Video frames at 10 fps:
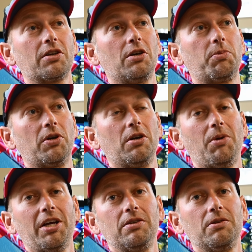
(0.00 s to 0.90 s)
GoPro
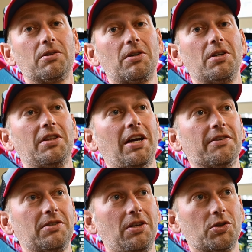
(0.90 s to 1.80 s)
might do
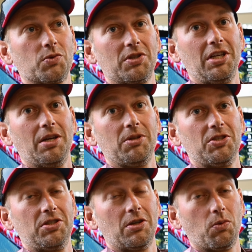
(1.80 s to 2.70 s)
$30,000 worth of damage
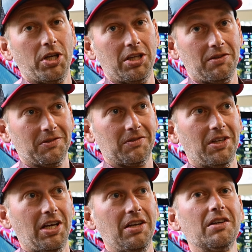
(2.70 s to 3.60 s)
to your wing,
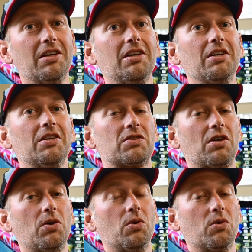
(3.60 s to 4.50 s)
okay?
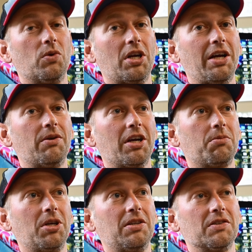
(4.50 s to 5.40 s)
So what I
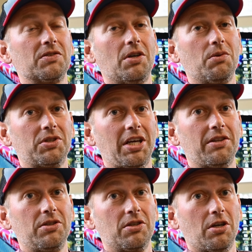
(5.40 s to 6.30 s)
recommend is don't
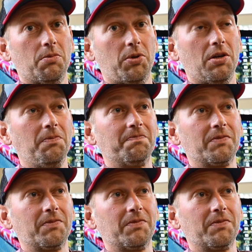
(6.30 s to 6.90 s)
tether your GoPro.